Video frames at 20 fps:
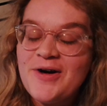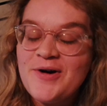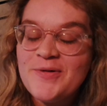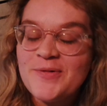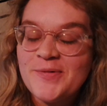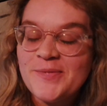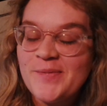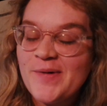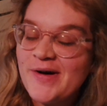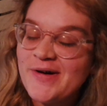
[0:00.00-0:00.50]

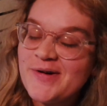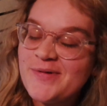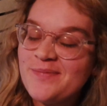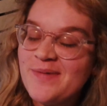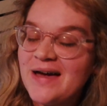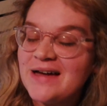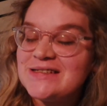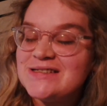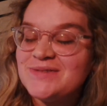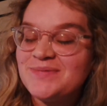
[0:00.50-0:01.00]
Hello and welcome
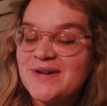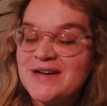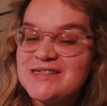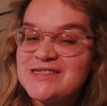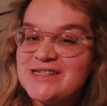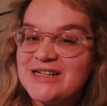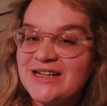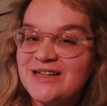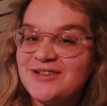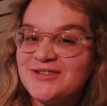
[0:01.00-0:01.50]
back to my
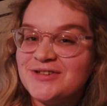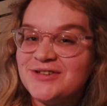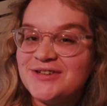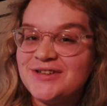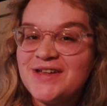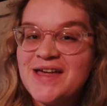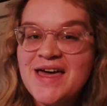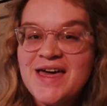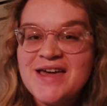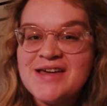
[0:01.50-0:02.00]

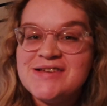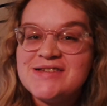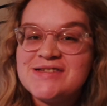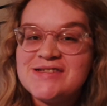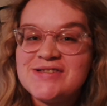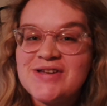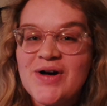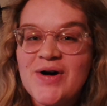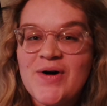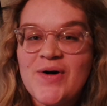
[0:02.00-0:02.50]
channel.
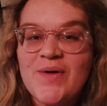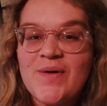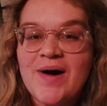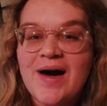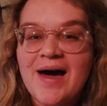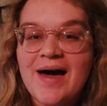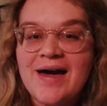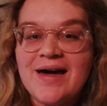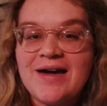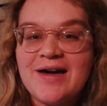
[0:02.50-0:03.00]
So
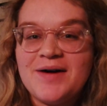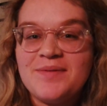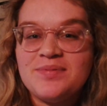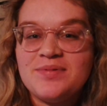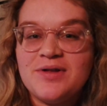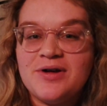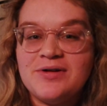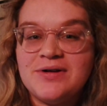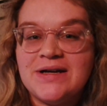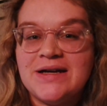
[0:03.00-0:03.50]
I
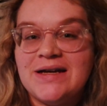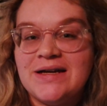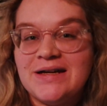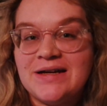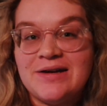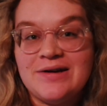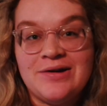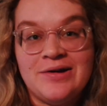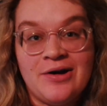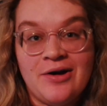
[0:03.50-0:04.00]
uploaded
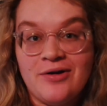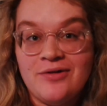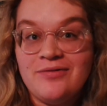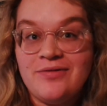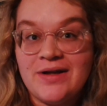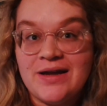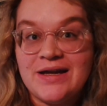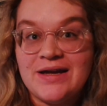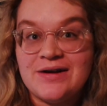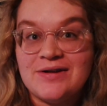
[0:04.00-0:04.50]
no
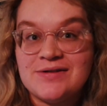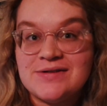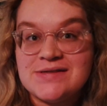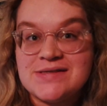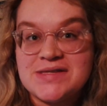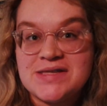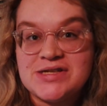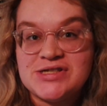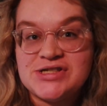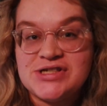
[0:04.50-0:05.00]

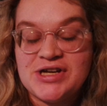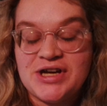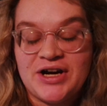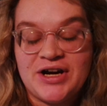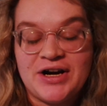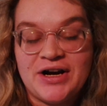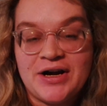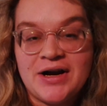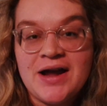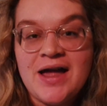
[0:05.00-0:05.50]
videos this
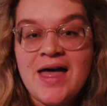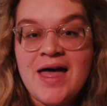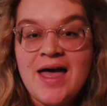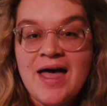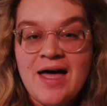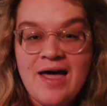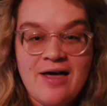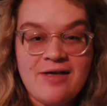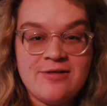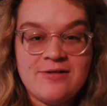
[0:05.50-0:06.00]
year
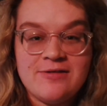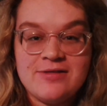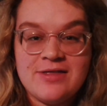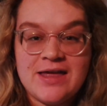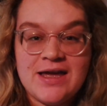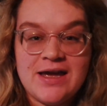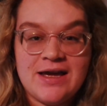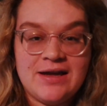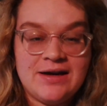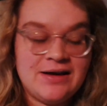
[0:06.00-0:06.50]
other
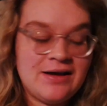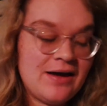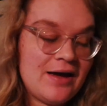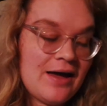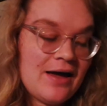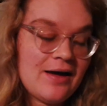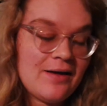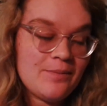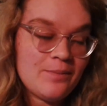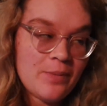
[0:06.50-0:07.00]
than
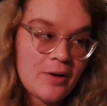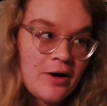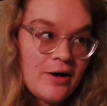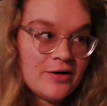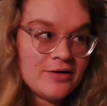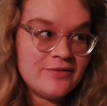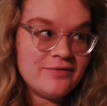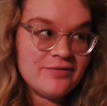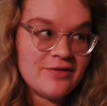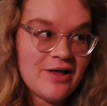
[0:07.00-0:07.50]

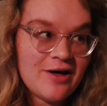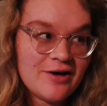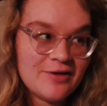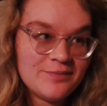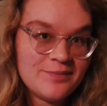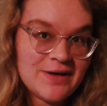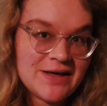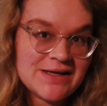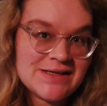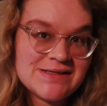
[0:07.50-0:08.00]
part of
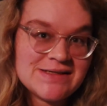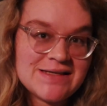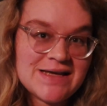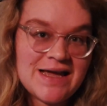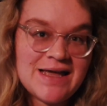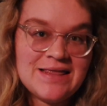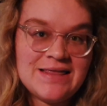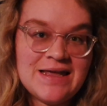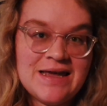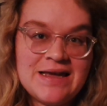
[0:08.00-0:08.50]
Vlogmas
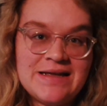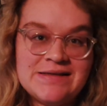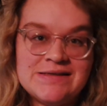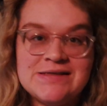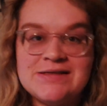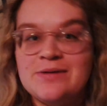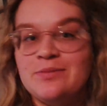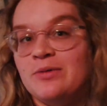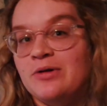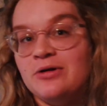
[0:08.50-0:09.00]
and then
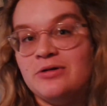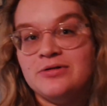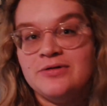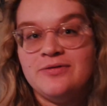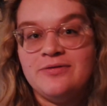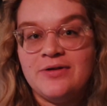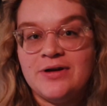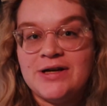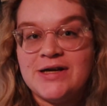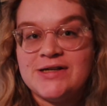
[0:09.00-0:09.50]
some old
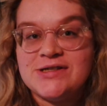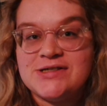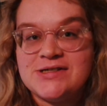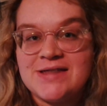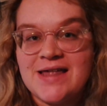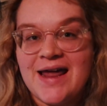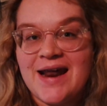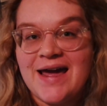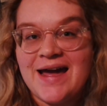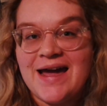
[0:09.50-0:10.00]
footage
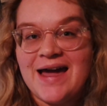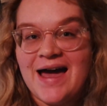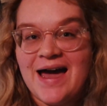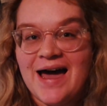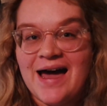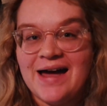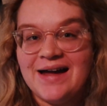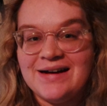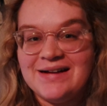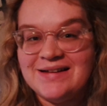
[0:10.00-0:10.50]
that I
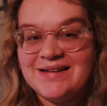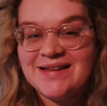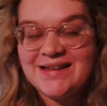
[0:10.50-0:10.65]
had.